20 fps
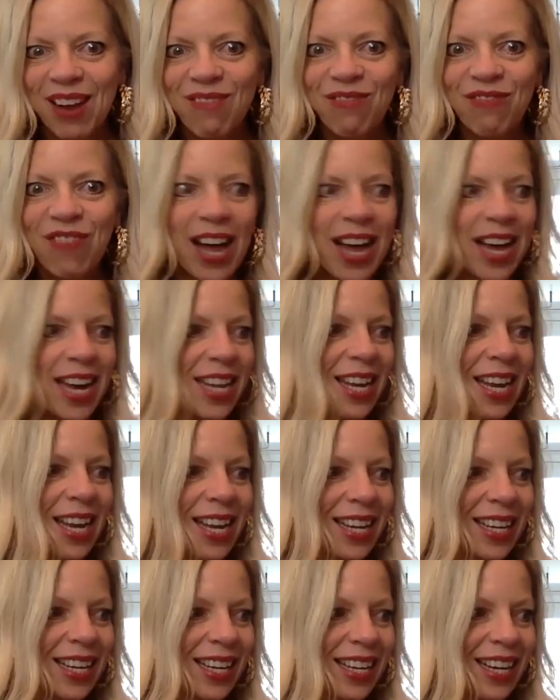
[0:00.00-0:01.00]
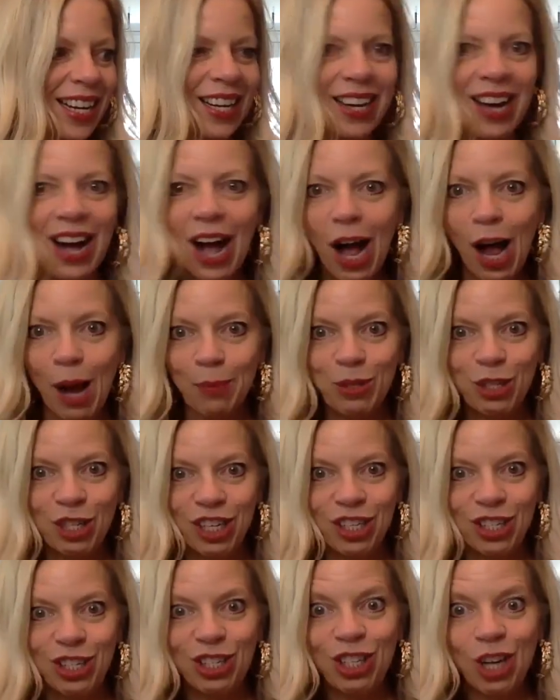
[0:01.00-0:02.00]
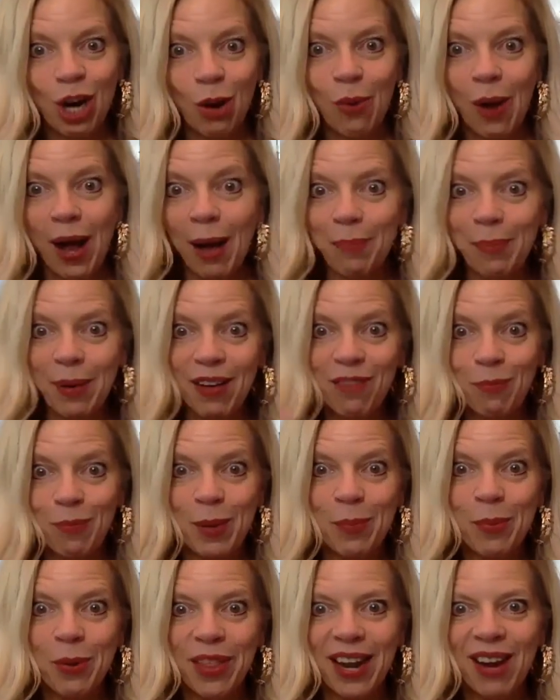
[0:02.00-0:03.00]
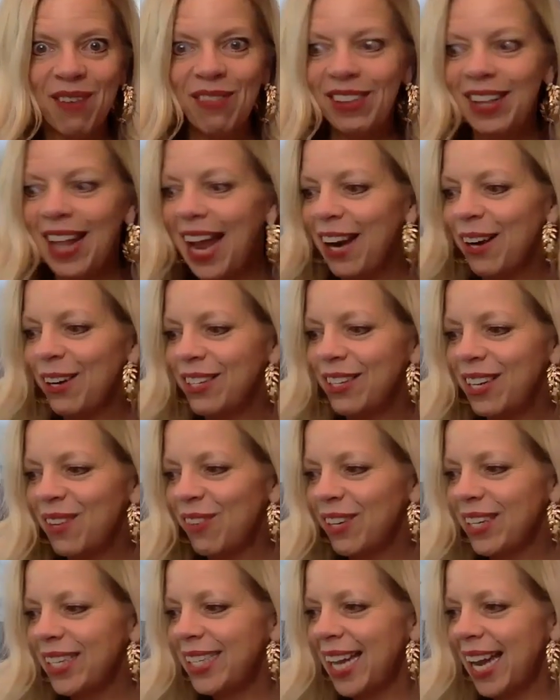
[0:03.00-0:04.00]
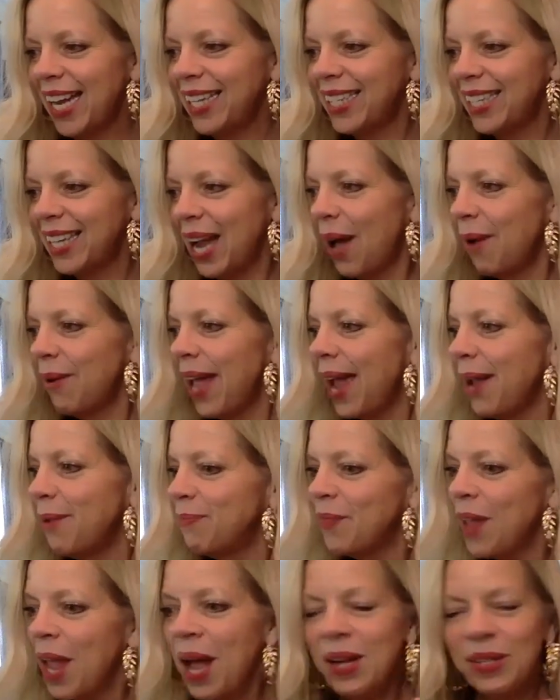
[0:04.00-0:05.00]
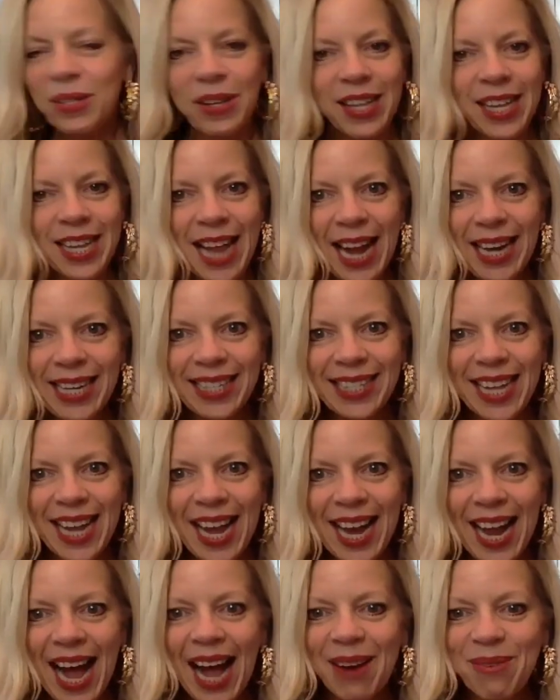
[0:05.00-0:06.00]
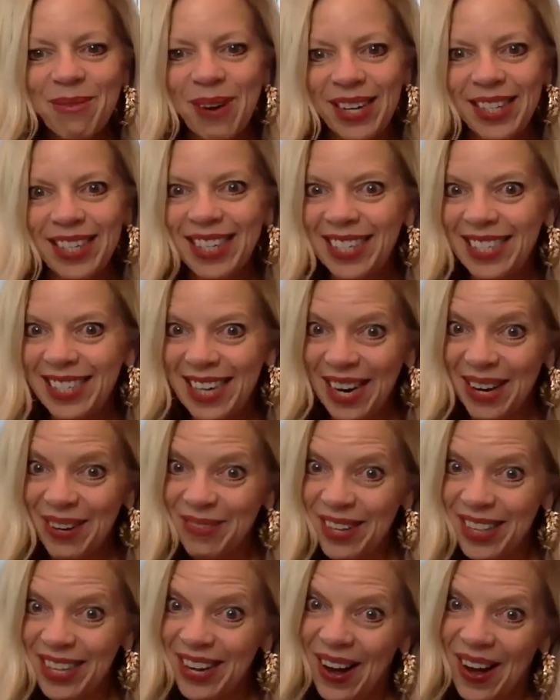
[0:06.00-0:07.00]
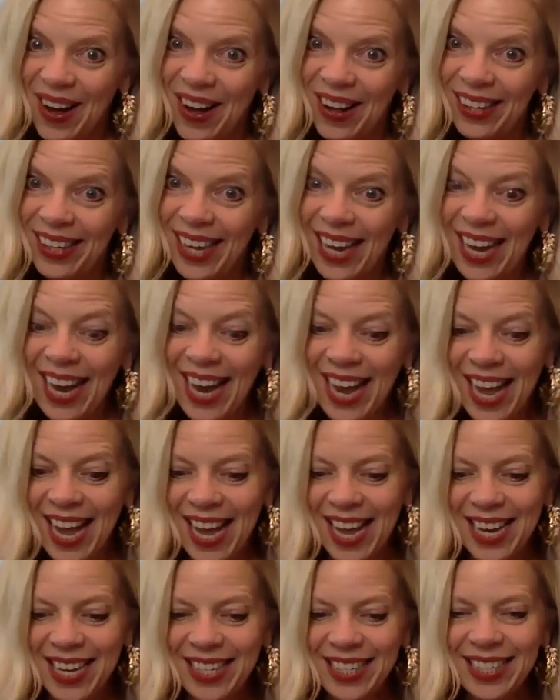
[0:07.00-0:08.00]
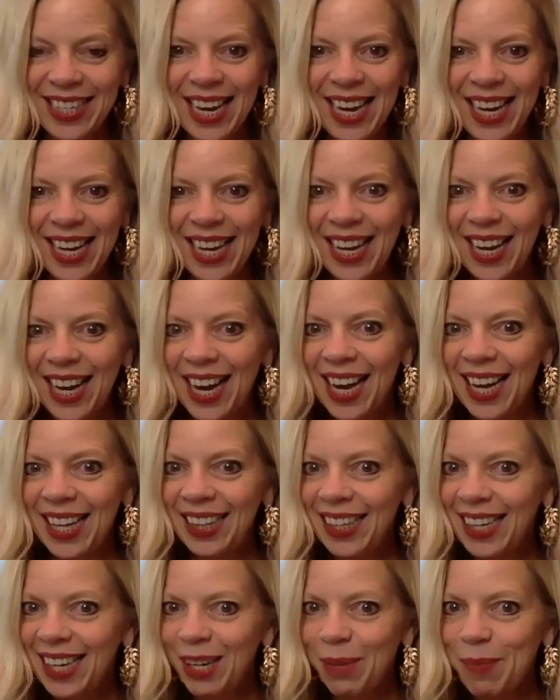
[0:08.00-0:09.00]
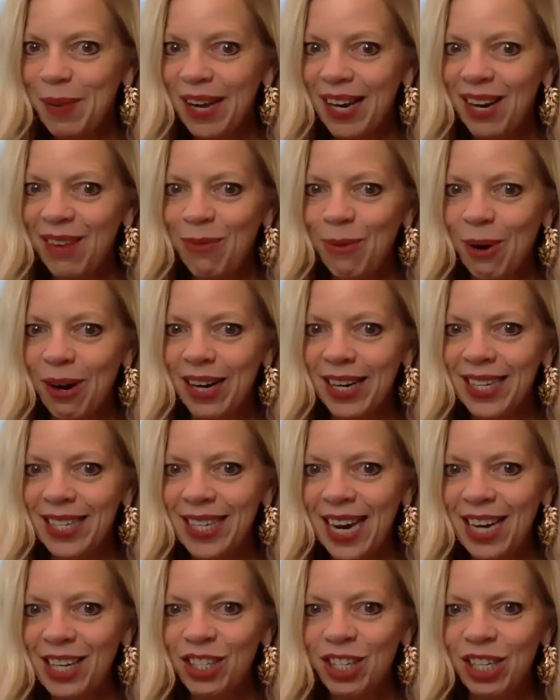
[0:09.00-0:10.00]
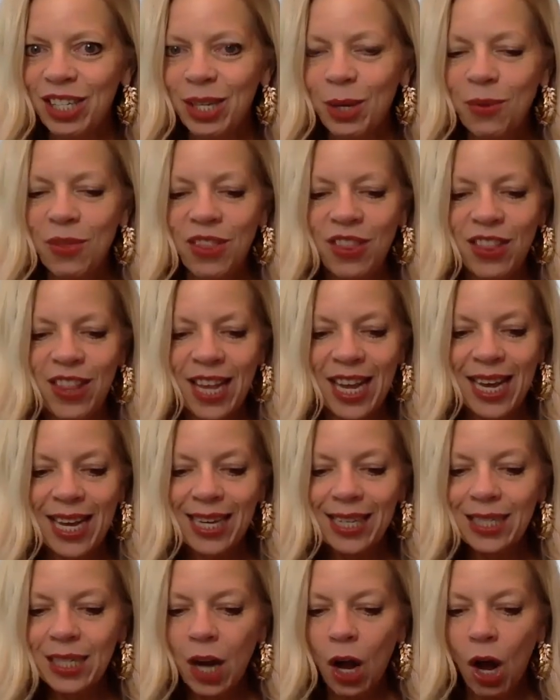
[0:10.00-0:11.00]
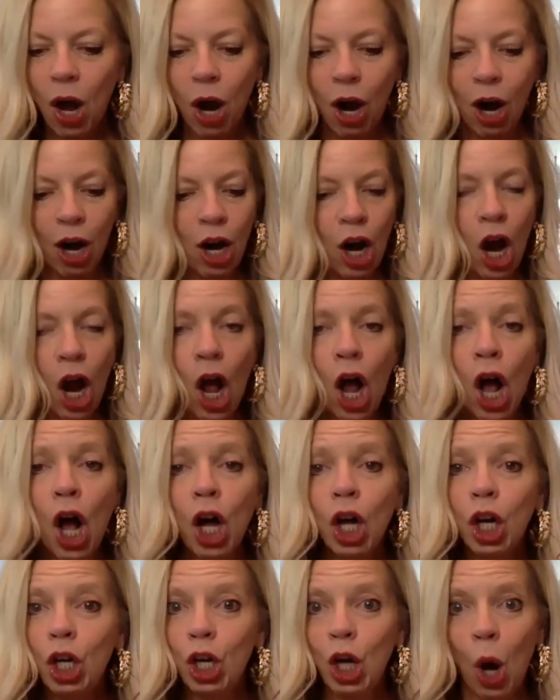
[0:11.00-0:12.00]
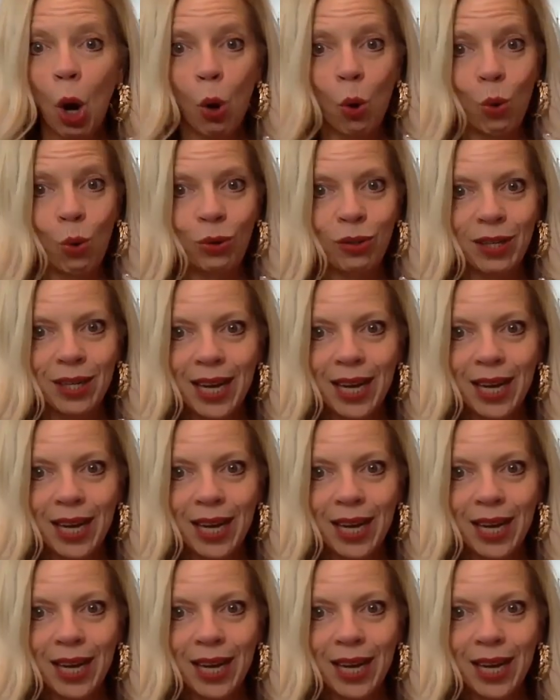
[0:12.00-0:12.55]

fun options show up of people that have layered different scents. Okay, so the next thing I want to share with y'all is a little bit of organization. So these are gold.